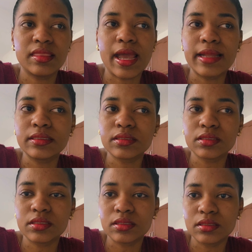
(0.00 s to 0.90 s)
that
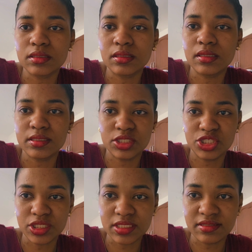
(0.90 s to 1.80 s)

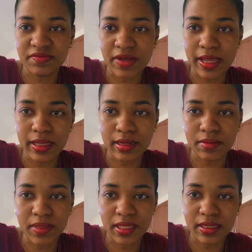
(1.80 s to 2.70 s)
doesn't justify it
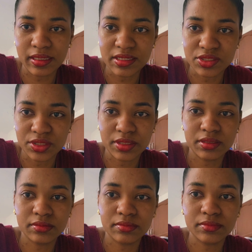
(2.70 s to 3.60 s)
and make it easier.